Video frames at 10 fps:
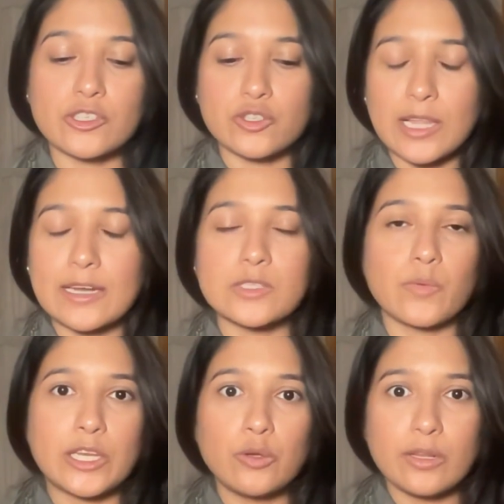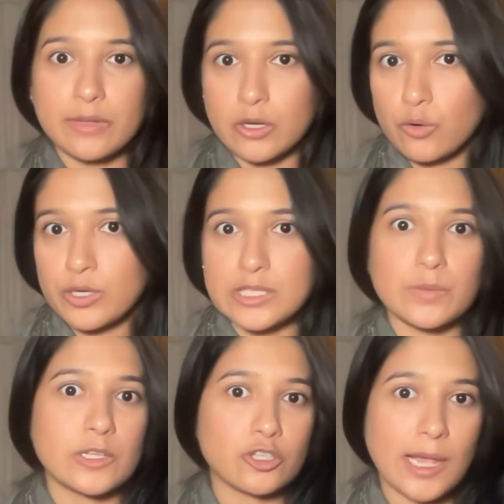So that is when you live in accordance with
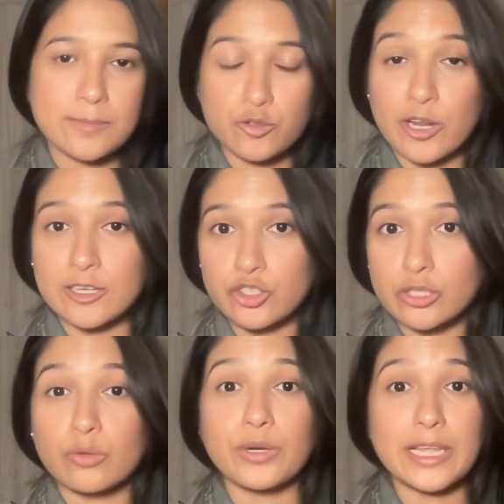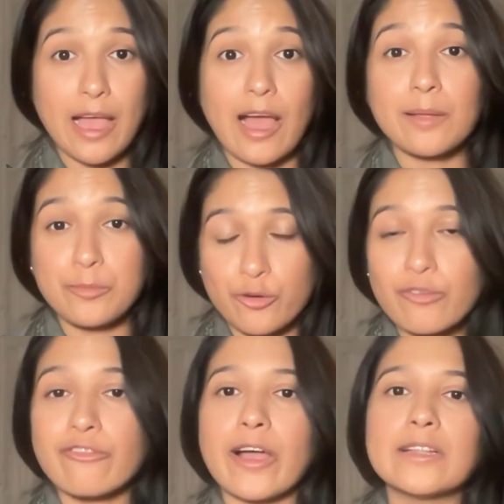your type, strategy, authority, and
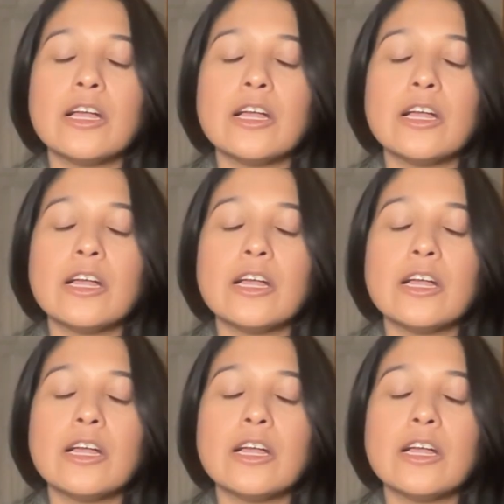profile,